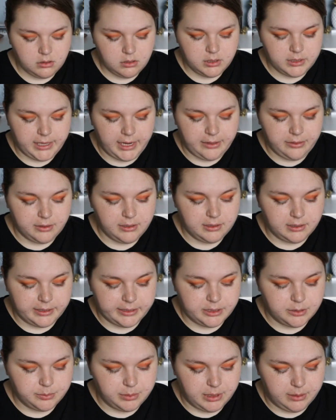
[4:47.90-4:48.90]
Kathleen
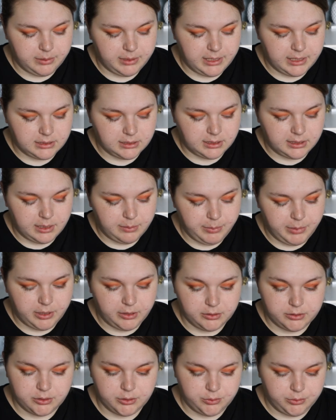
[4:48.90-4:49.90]
Lights probably has a lot better
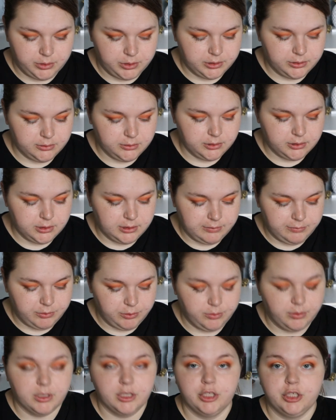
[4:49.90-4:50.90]
tutorials if
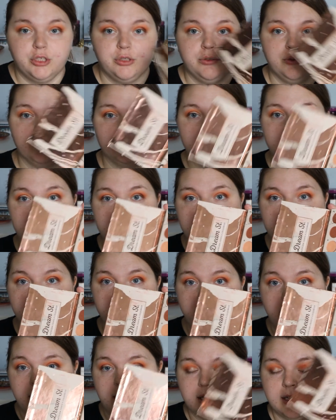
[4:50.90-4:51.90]
you want to use this
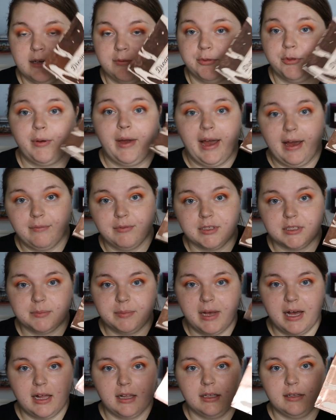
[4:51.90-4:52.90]
palette, if you have this
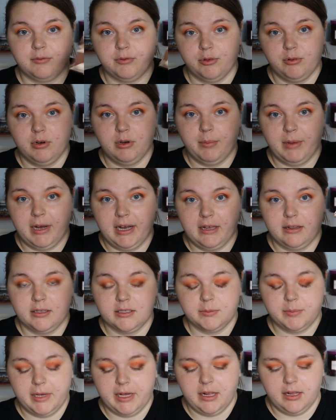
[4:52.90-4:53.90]
palette, if you want to buy this
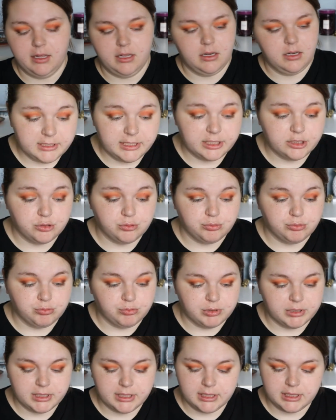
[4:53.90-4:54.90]
palette. It's
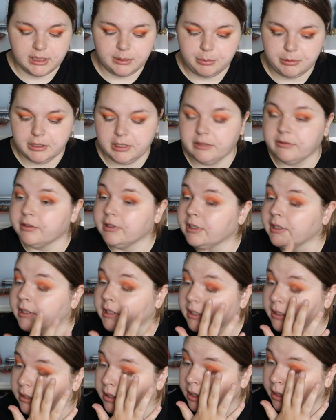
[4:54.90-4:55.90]
really pretty, really
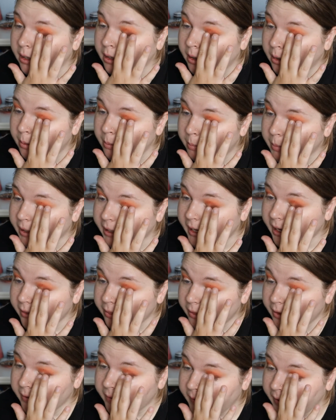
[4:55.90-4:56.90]
good. But
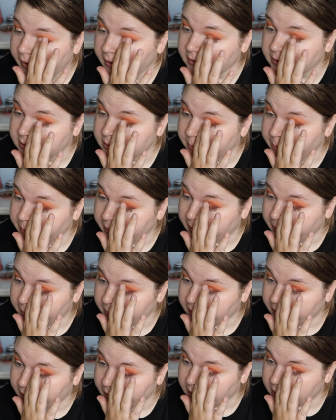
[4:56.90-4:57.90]
Kathleen Lights
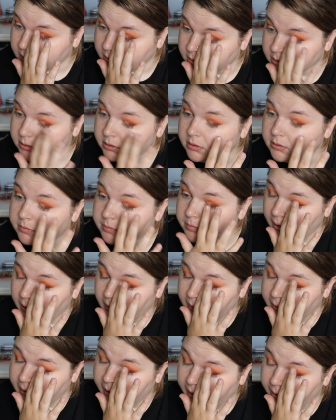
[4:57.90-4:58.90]
probably has a
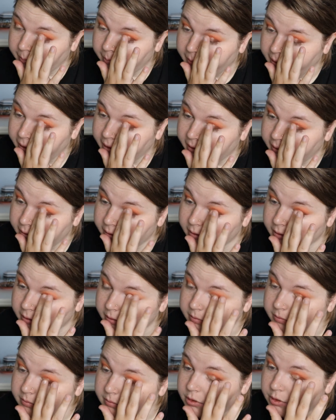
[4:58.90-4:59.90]
lot
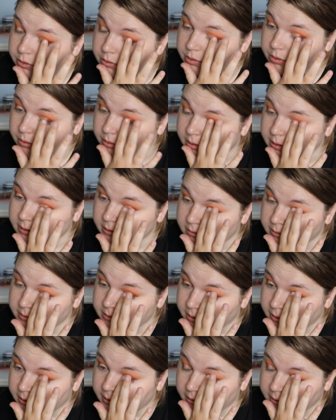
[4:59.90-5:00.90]
better tutorials
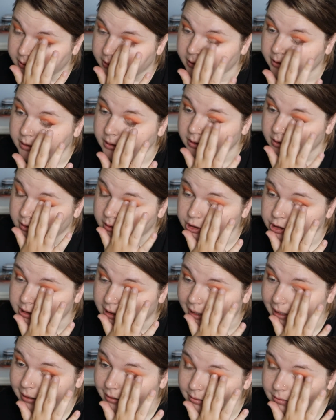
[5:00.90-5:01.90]
on her
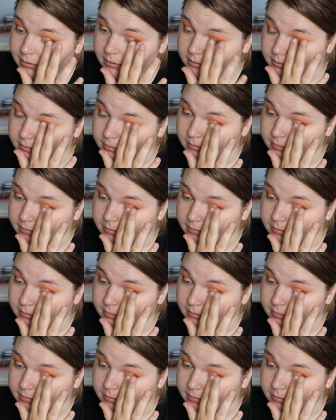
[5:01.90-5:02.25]
channel